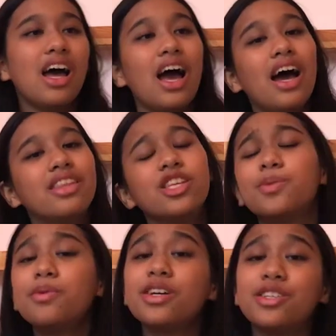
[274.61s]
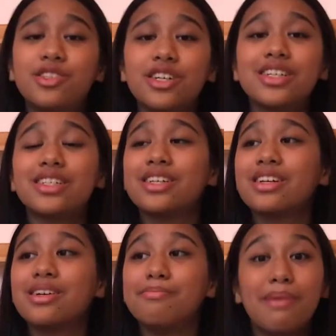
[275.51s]
and this book is just
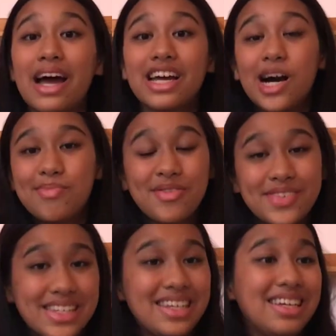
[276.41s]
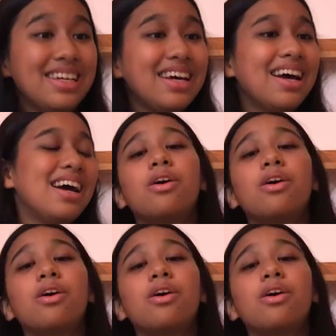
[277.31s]
my cup of tea.